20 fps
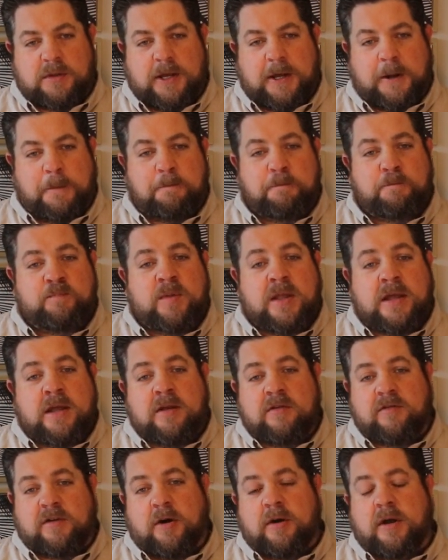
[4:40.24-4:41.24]
Yeah,
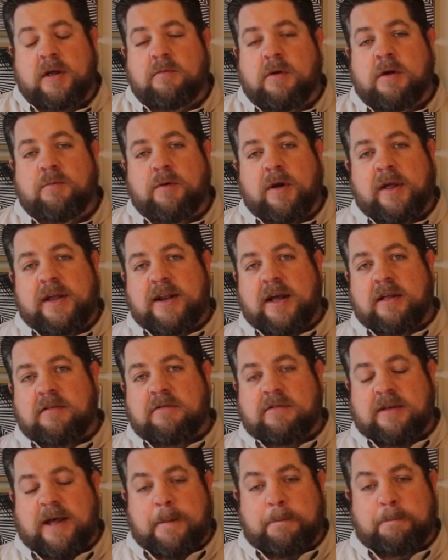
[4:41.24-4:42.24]
so it really
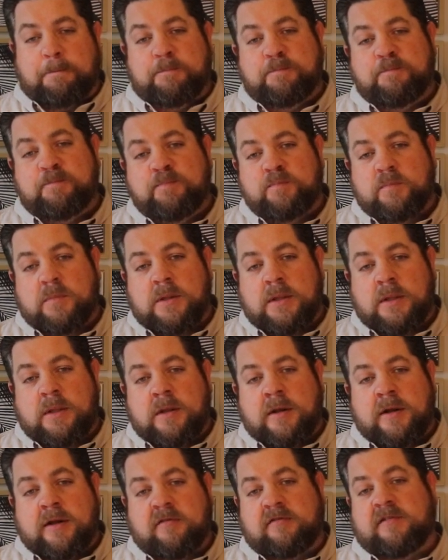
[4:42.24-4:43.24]
does
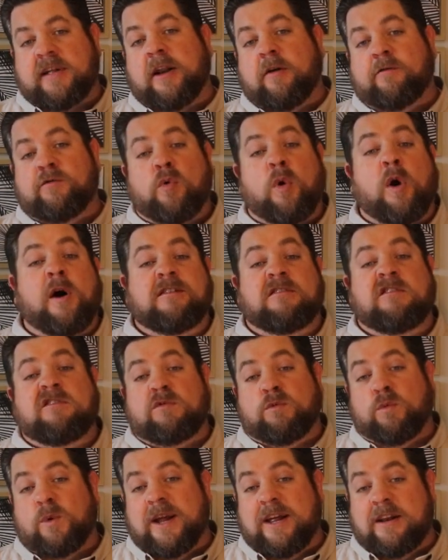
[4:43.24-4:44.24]
start off quite
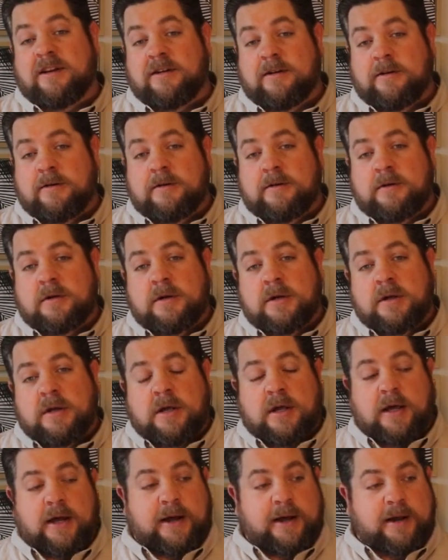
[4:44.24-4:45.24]
sweet,
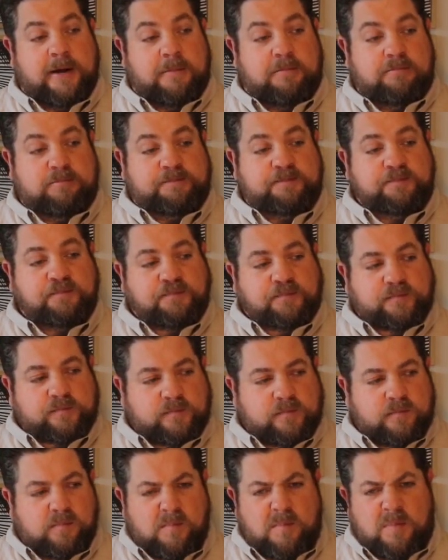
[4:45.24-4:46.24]
and
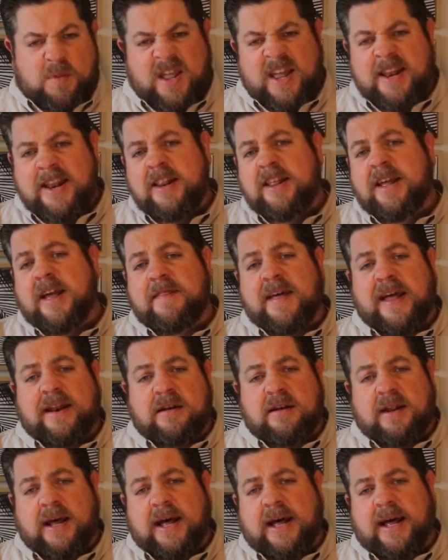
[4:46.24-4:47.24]
then you get
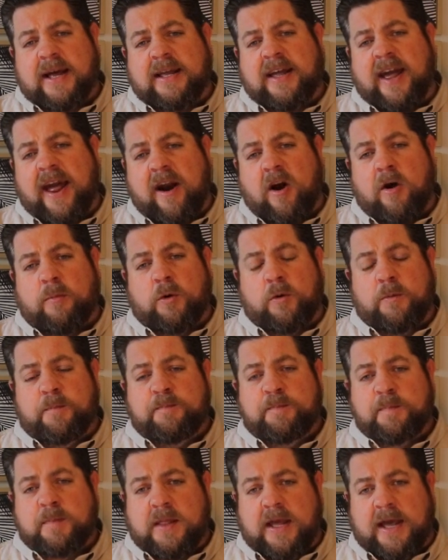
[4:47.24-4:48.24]
that caramel
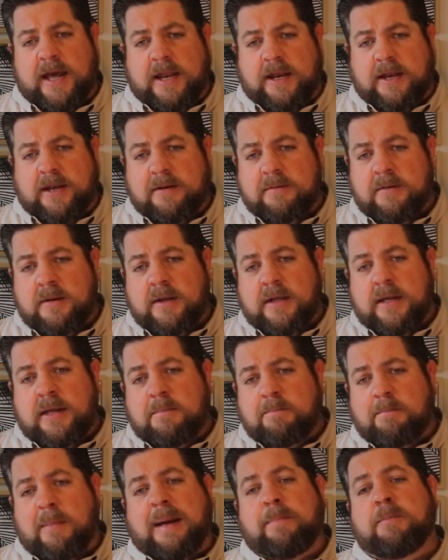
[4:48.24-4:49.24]
and
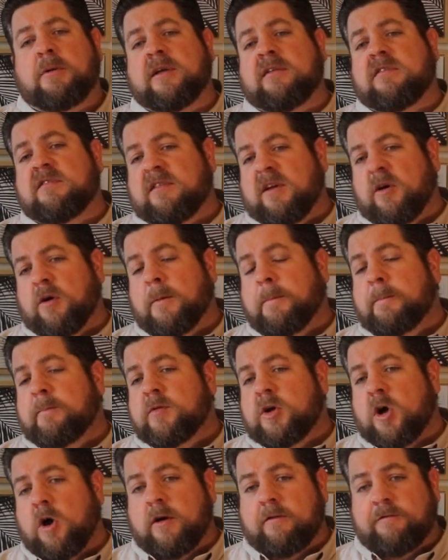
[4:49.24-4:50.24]
mapley
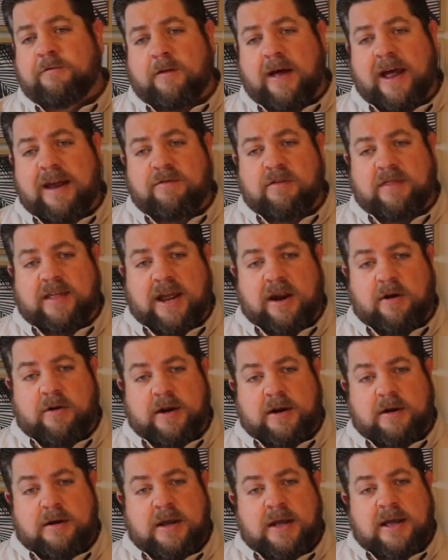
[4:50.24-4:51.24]
syrup kind of flavour there,
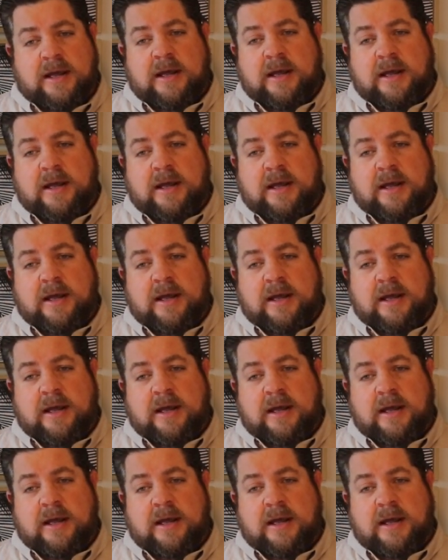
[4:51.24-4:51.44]
and